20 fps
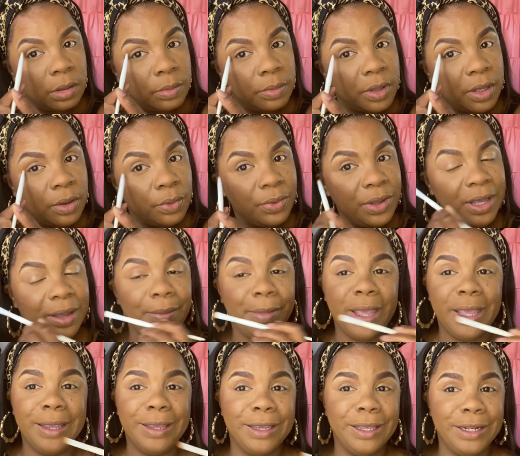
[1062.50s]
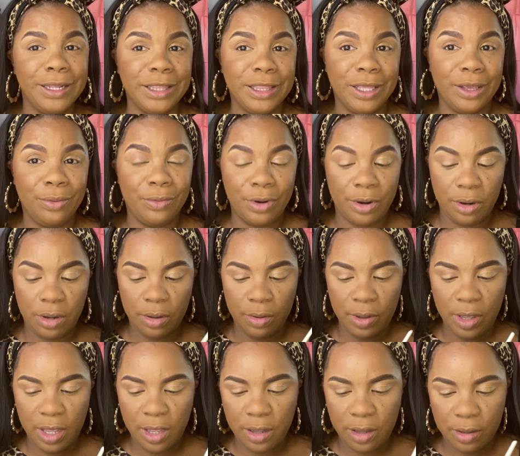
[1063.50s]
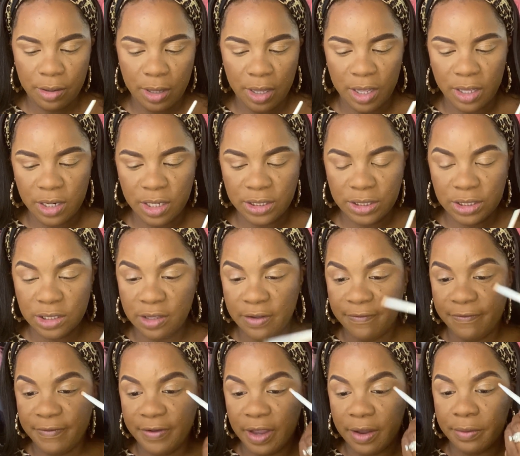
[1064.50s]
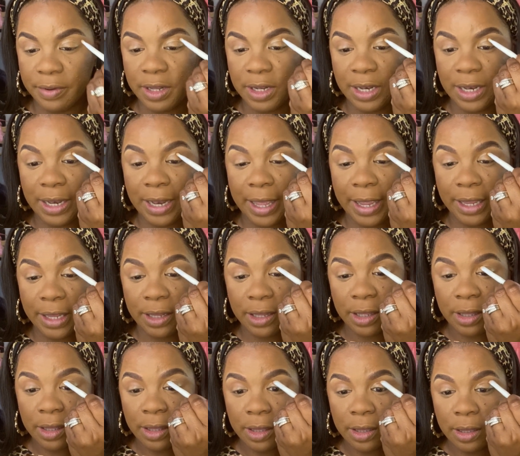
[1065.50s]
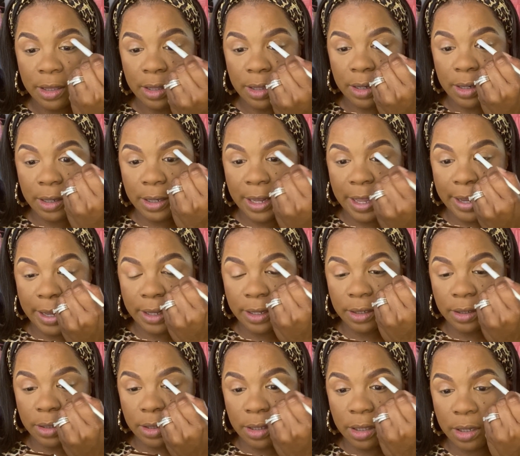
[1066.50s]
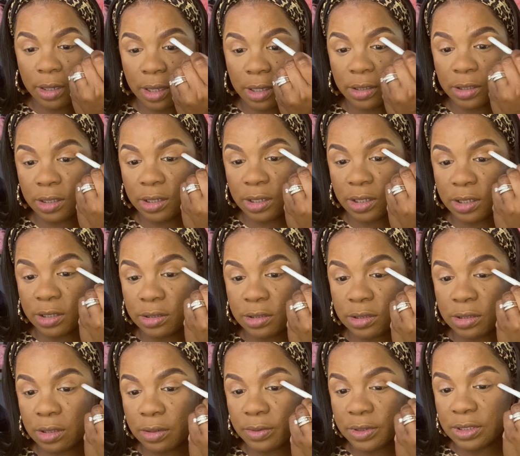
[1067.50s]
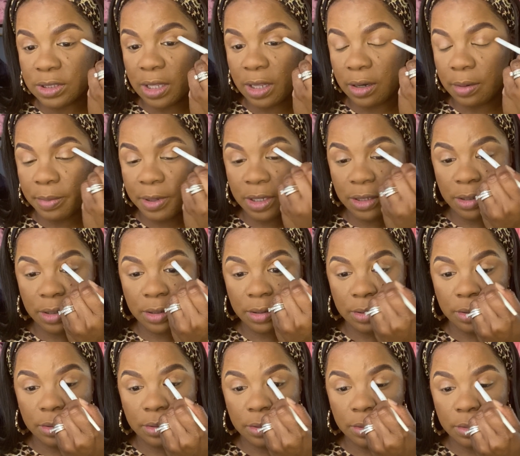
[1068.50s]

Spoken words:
but we can make anything work, okay? And this is a very light look on the lid, so it's not a big deal.